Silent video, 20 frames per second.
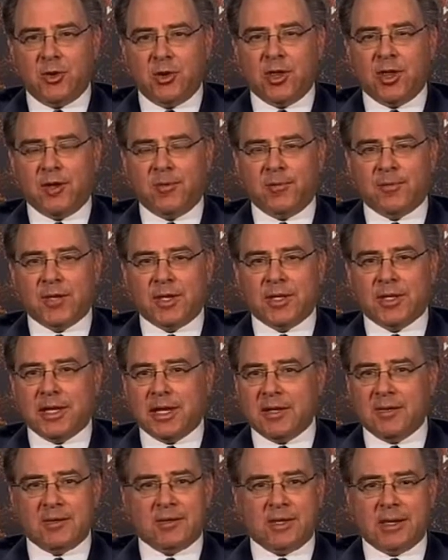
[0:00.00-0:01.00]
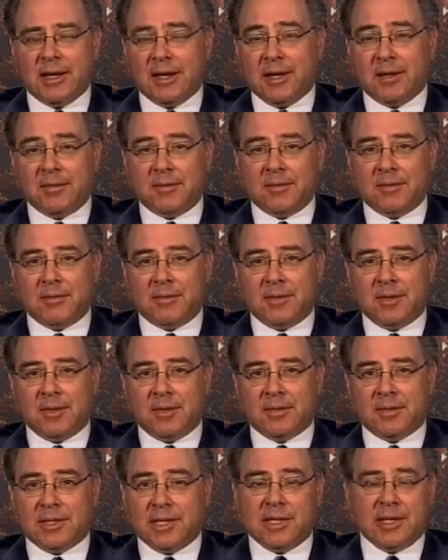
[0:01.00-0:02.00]
Two of them didn't
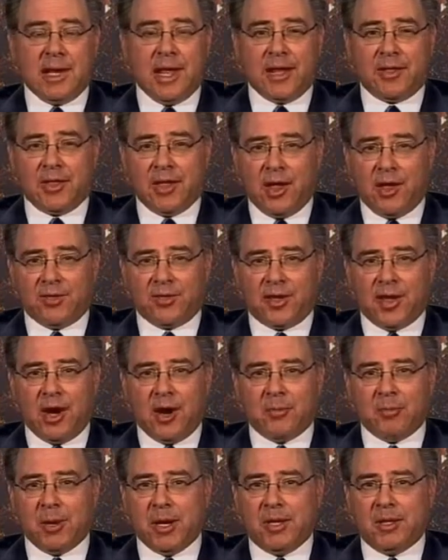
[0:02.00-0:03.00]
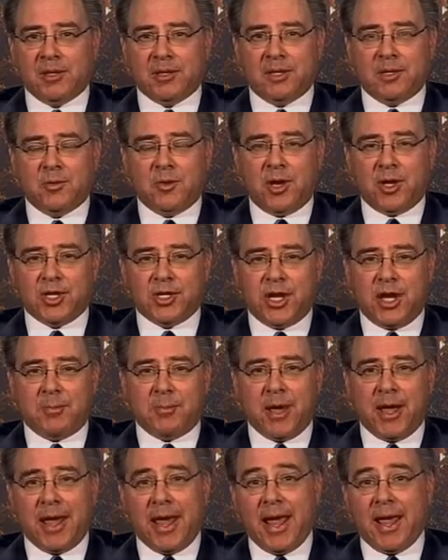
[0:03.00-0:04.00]
like the health care bill and didn't want to
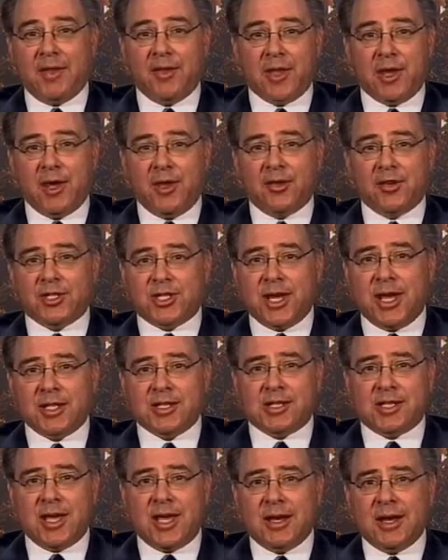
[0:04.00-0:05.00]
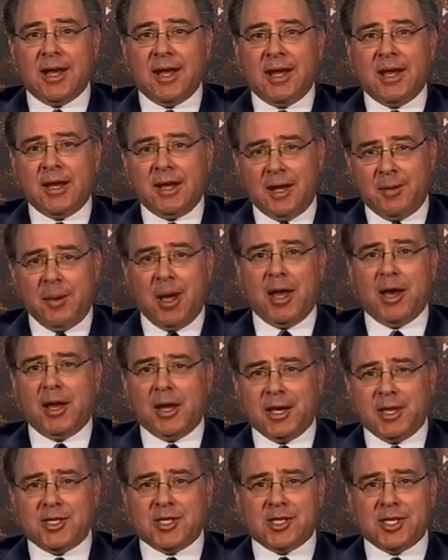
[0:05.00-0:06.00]
shake my hand. The other 10 said, "Come
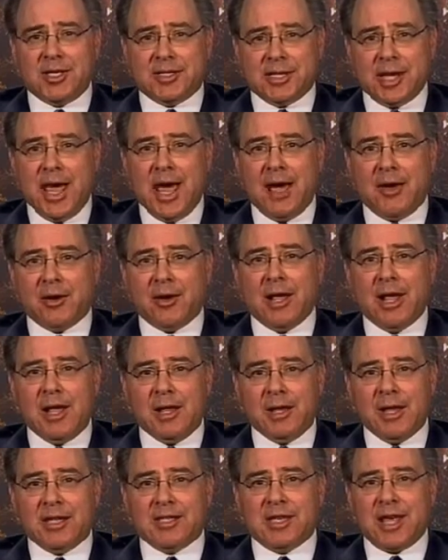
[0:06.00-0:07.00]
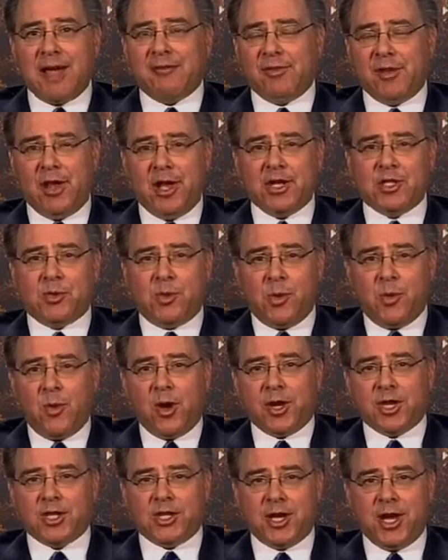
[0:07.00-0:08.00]
on, honey, sit down. Let's have lunch.
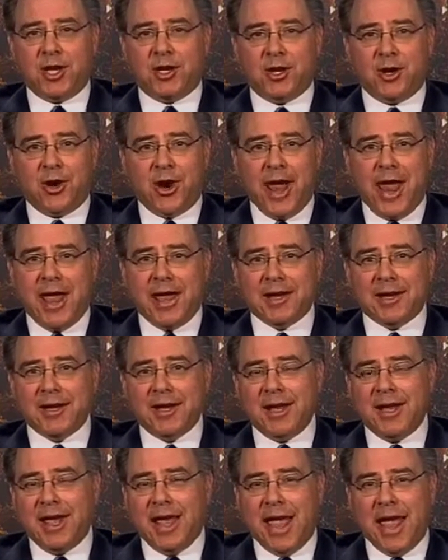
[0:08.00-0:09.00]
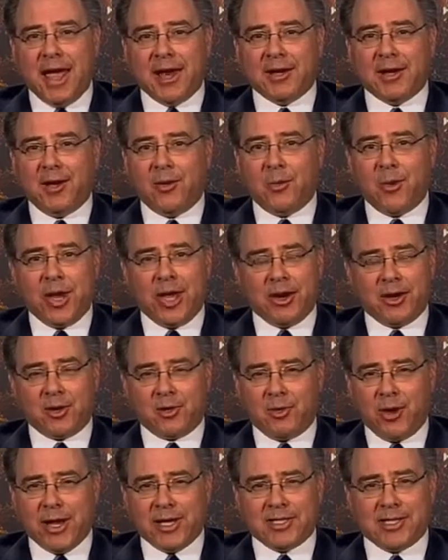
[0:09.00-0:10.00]
We want to shake your hand." And we had
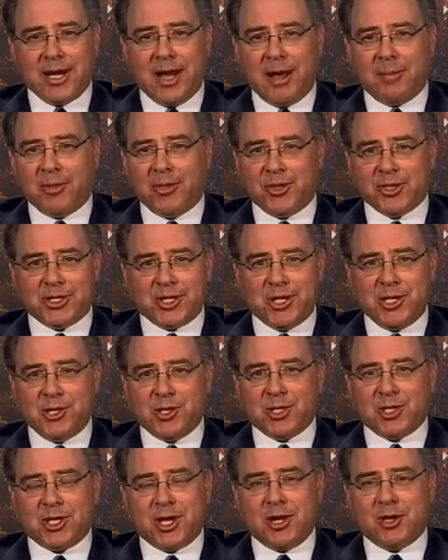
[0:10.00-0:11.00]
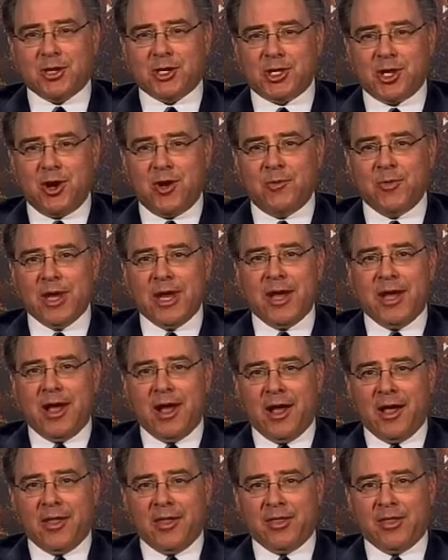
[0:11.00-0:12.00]
a great time at the Senior Center. So
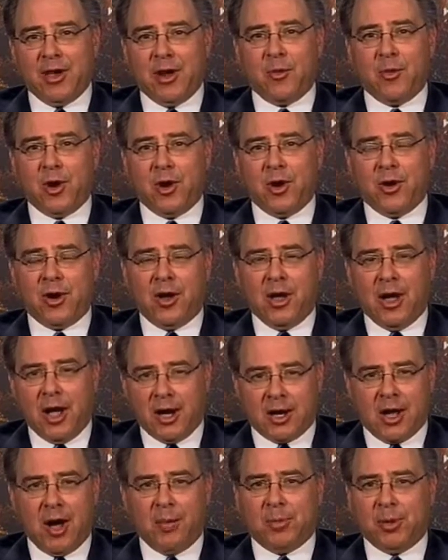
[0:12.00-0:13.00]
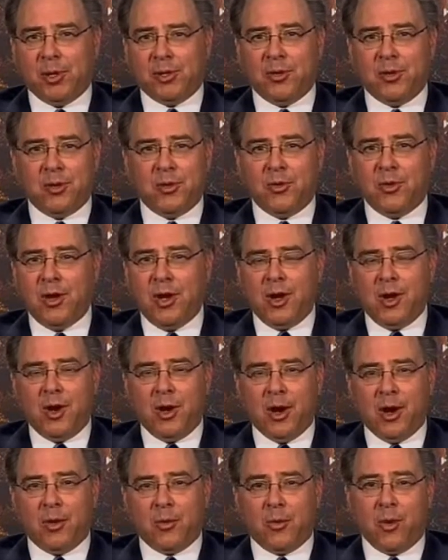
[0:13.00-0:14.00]
there were a couple who
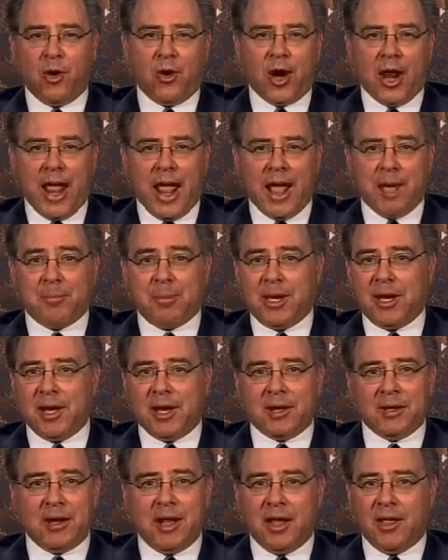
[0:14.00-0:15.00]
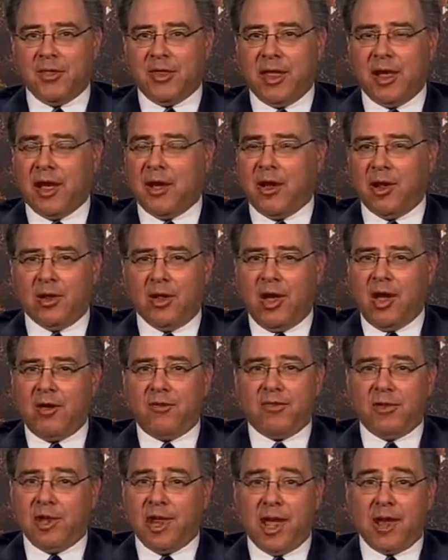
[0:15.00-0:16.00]
weren't happy, and an
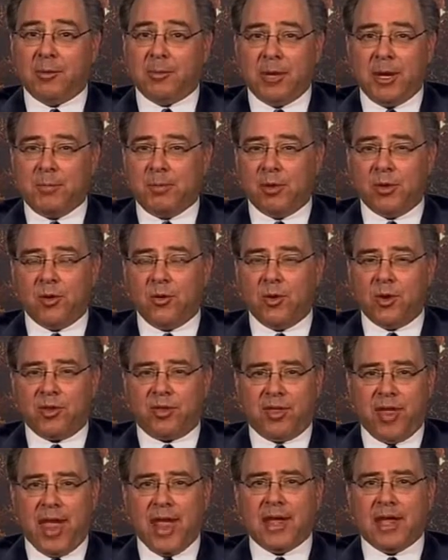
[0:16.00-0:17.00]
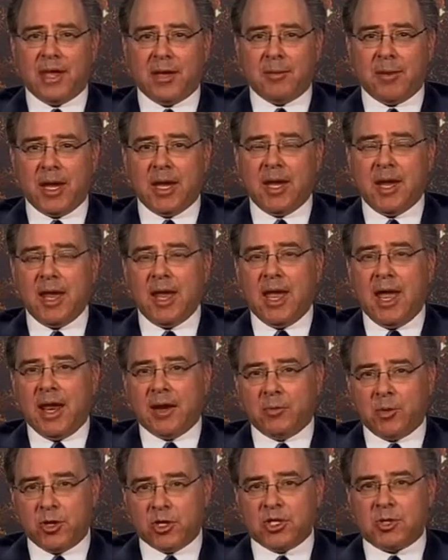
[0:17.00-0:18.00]
awful lot of people who were thanking me,
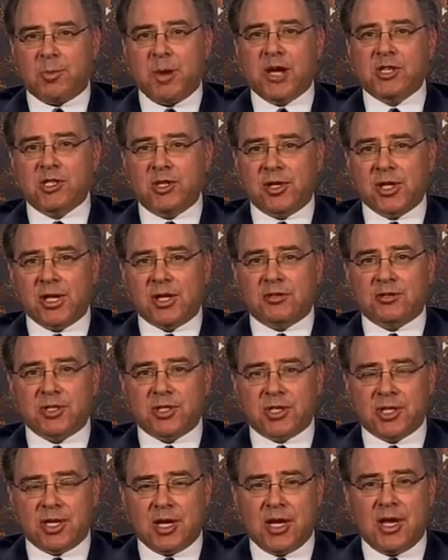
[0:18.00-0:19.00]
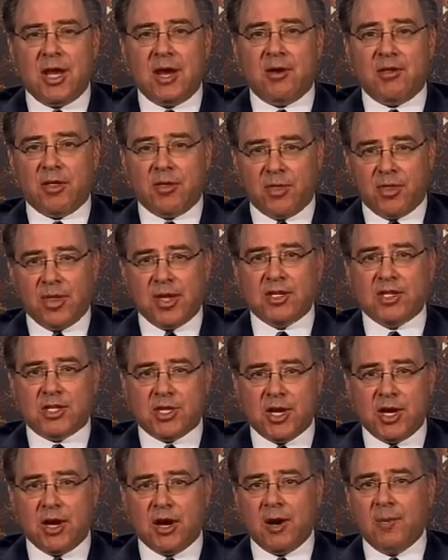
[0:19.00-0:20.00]
and we're especially interested to hear that
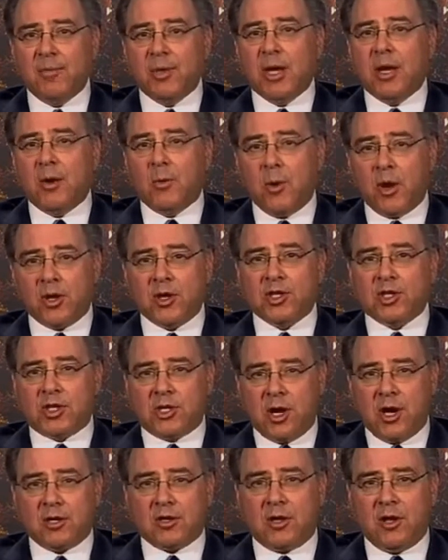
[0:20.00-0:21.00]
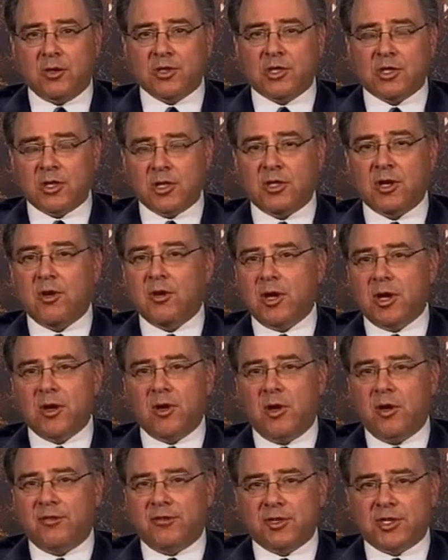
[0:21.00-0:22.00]
this year we're going to start closing the
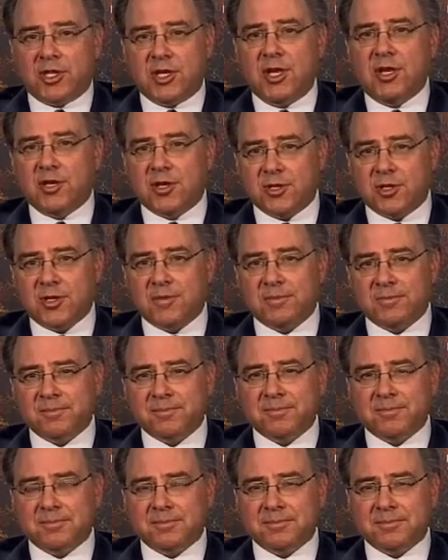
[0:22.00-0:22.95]
donut hole for seniors.